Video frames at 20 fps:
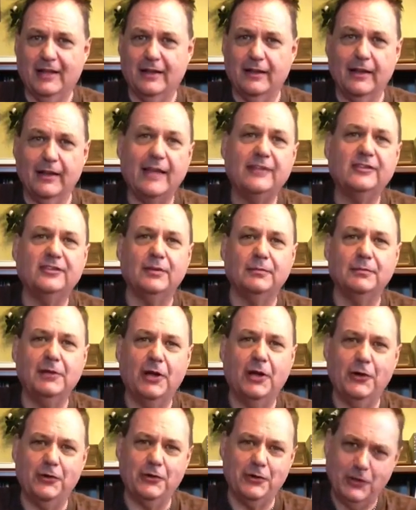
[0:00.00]
lets them
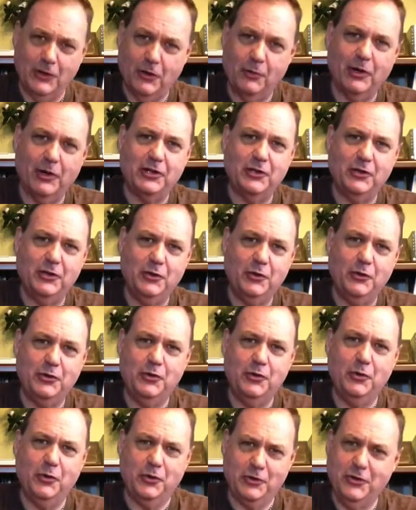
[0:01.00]
know, you know what, you
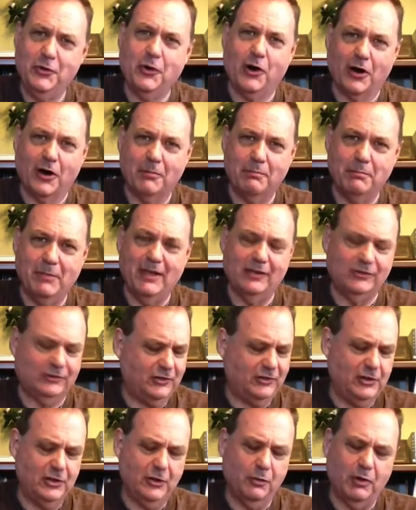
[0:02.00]
you you are
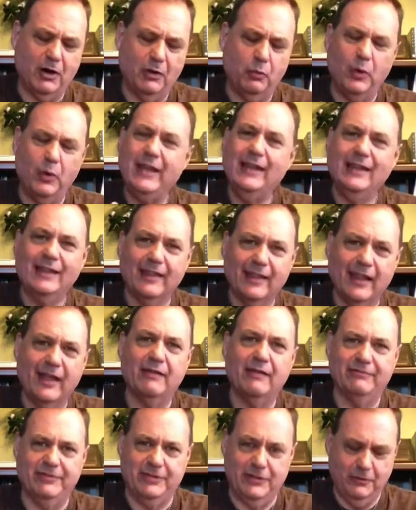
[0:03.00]
missed. You know what, we
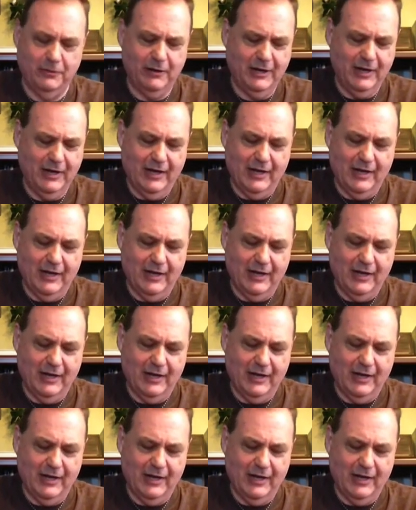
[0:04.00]
love you.